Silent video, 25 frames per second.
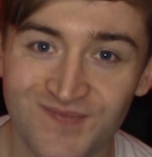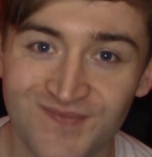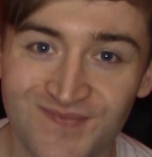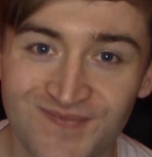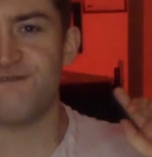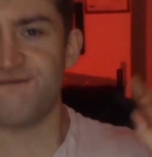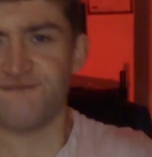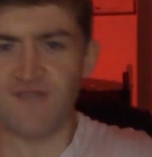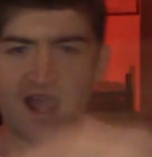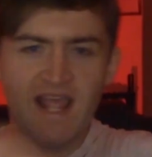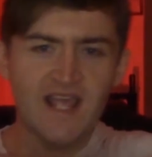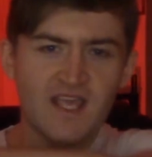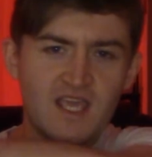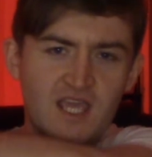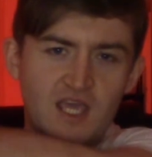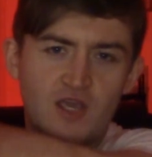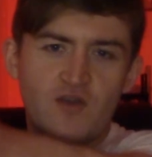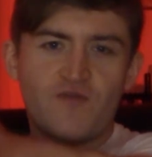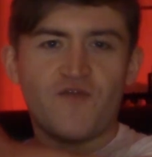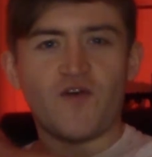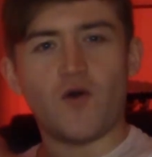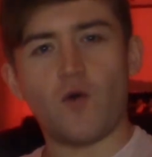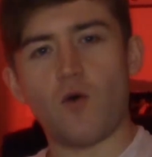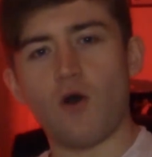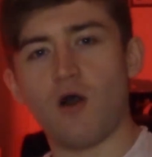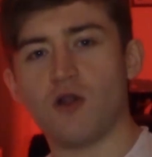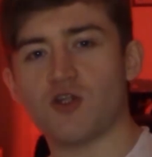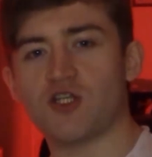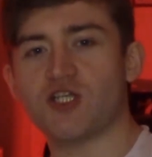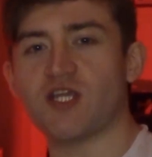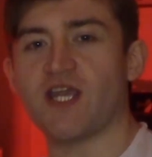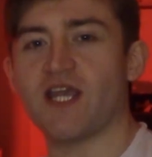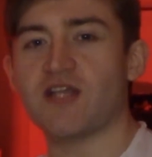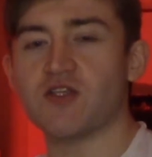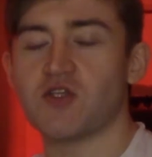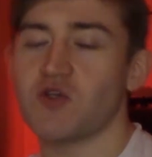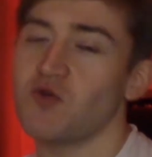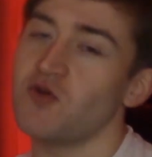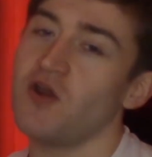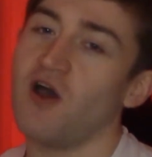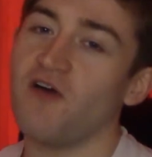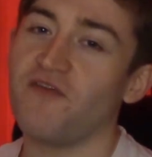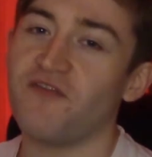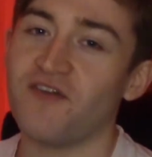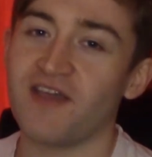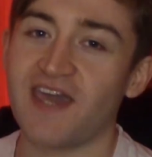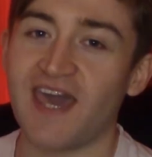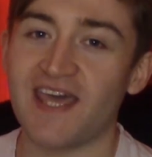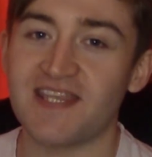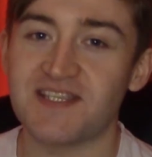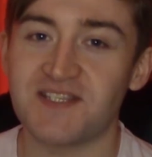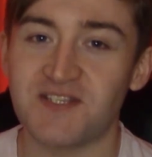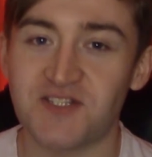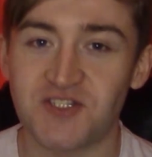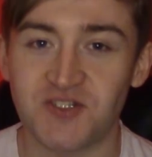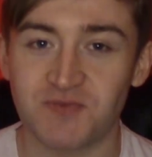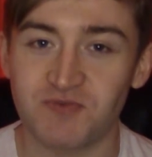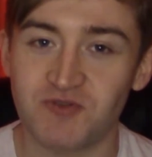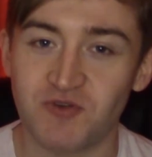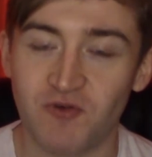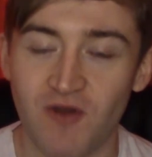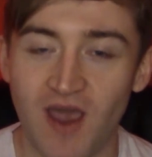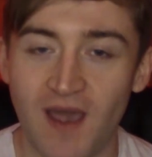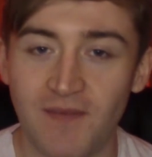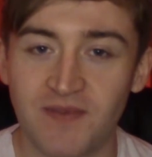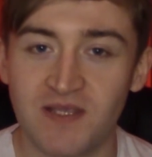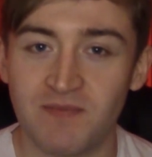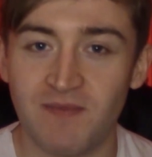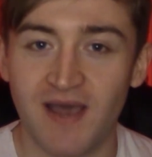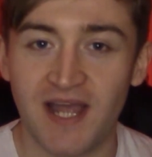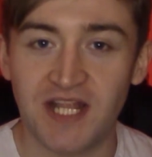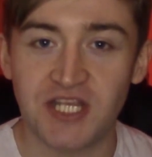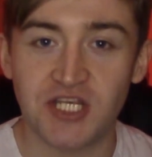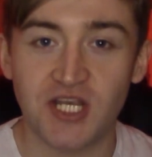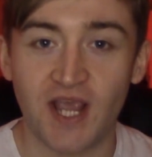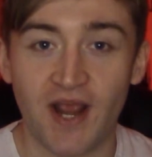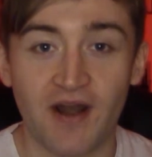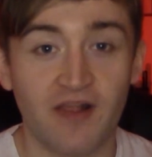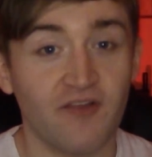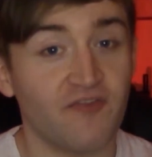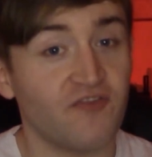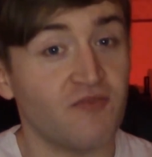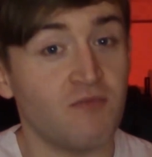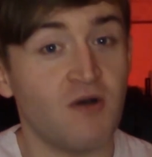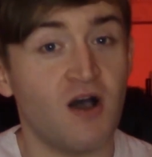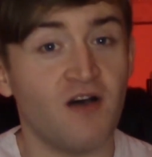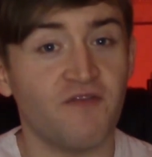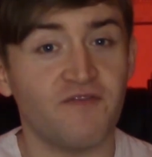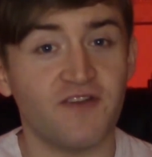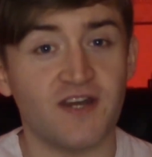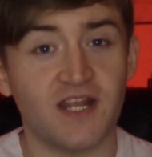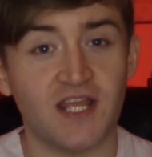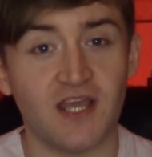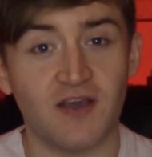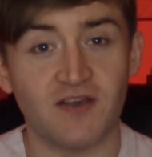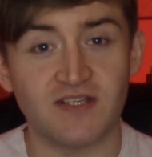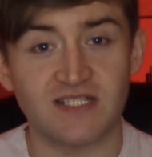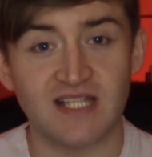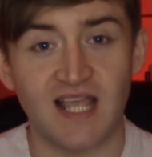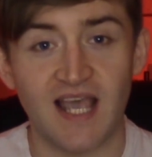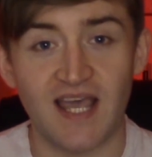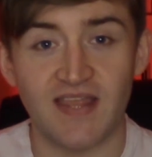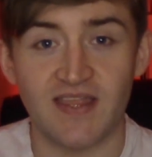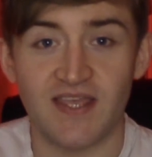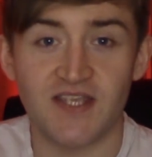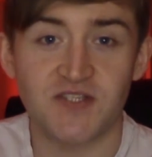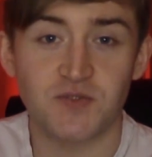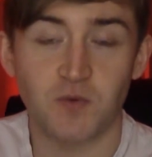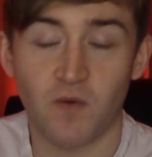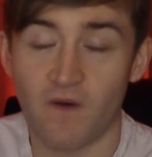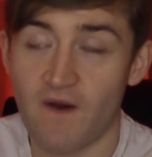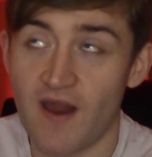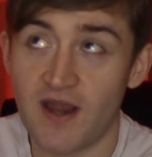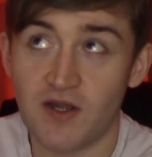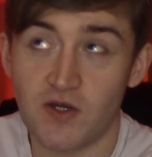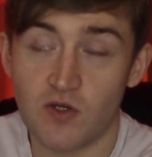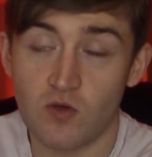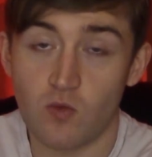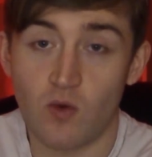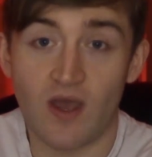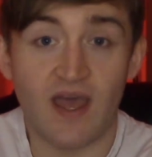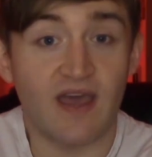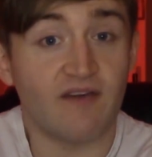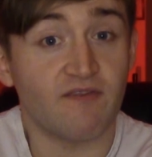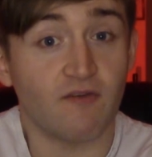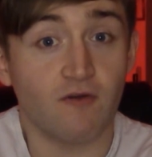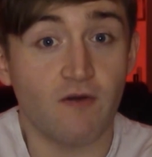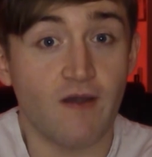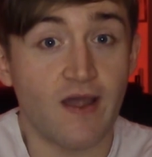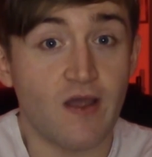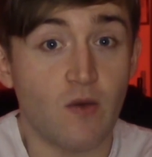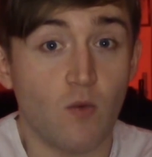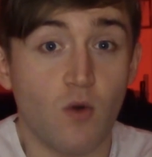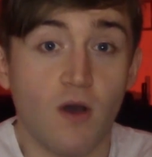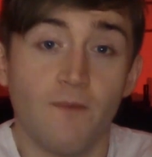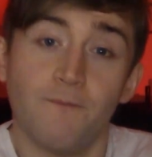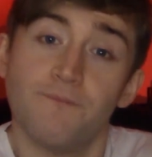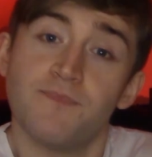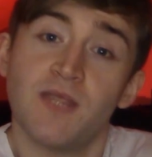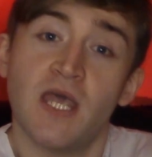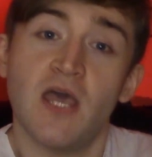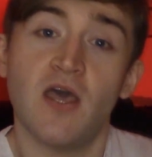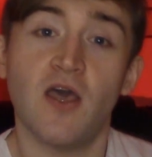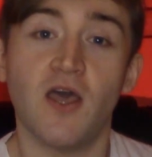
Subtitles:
Thank you for watching. Do not forget to subscribe to my channel for more videos like this where I do whatever I want.